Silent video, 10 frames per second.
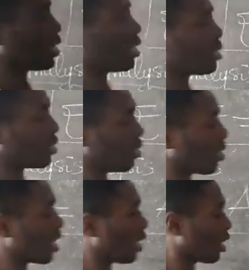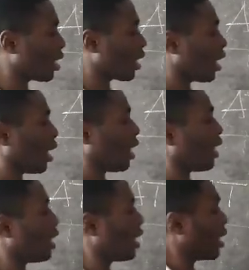is, okay,
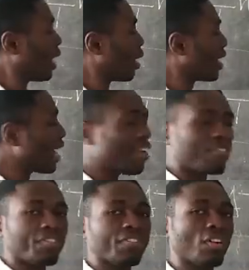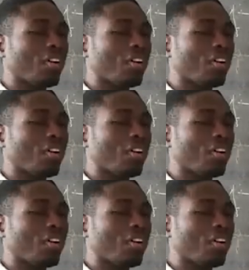a graph